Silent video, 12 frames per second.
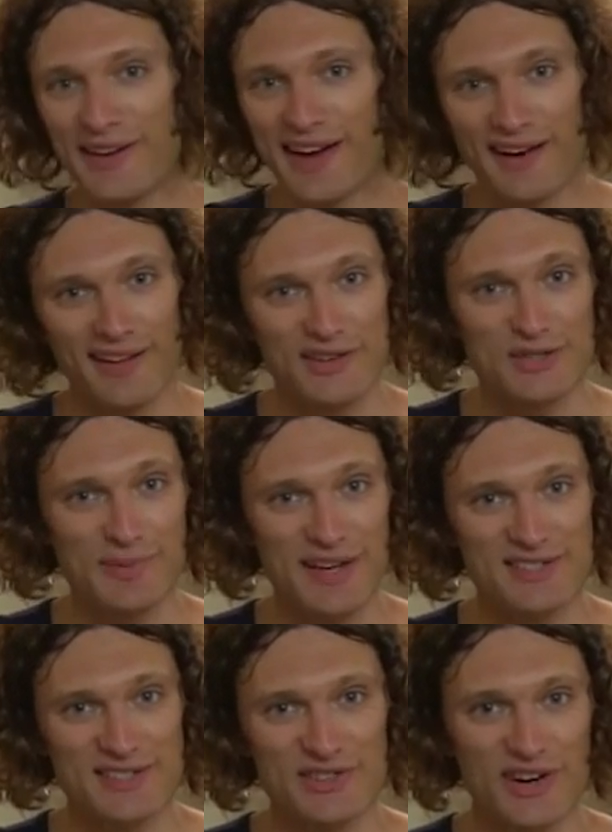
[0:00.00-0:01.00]
we got all our
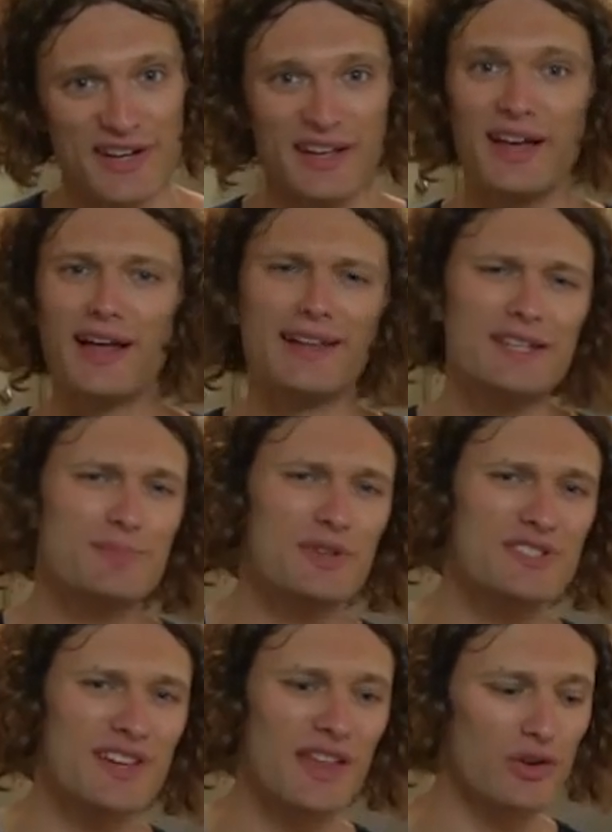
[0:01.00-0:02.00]
spices ready. Let's put
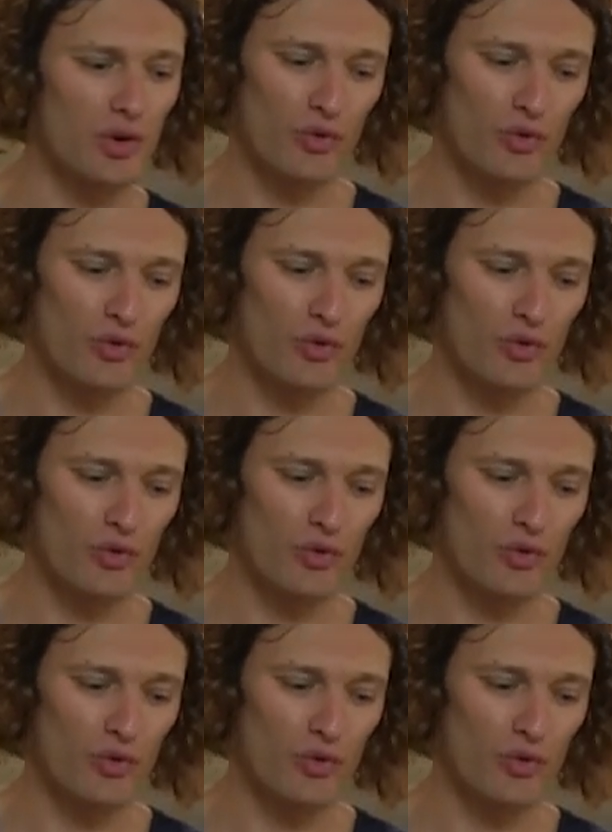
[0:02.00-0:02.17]
together a